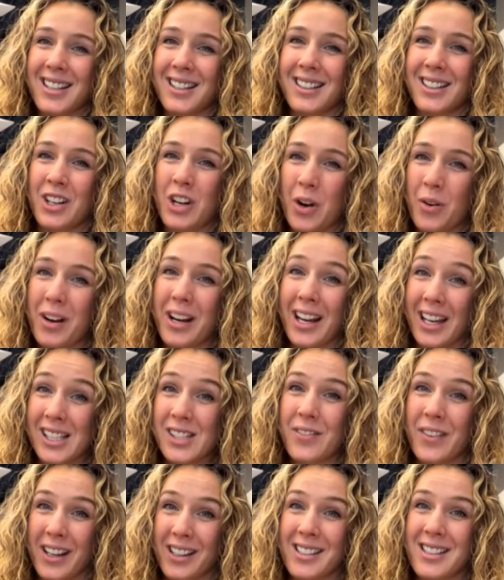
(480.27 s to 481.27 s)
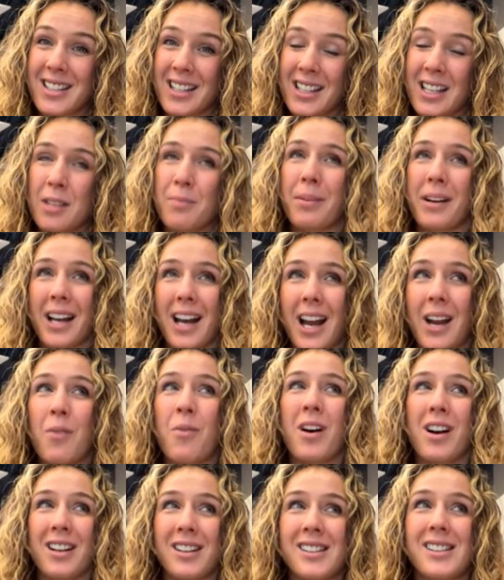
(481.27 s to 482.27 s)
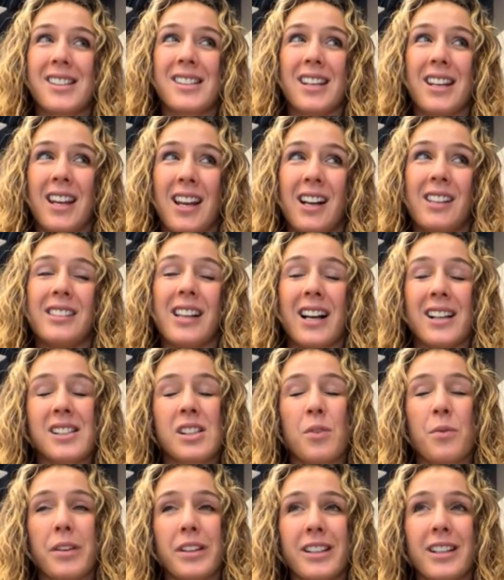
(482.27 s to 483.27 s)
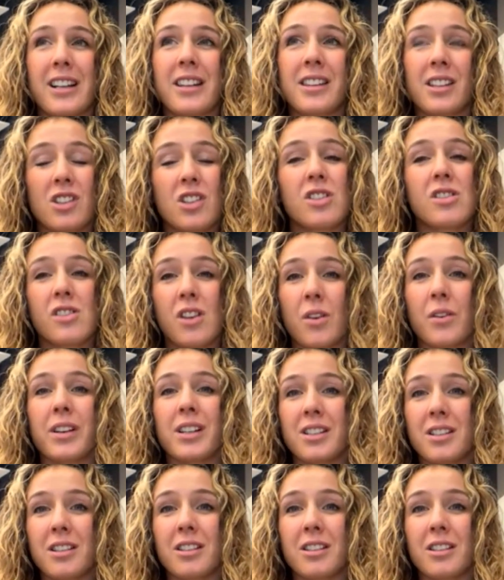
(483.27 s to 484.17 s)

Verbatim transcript: to go against Valentina, but I want to see Alexa win, and I think she's going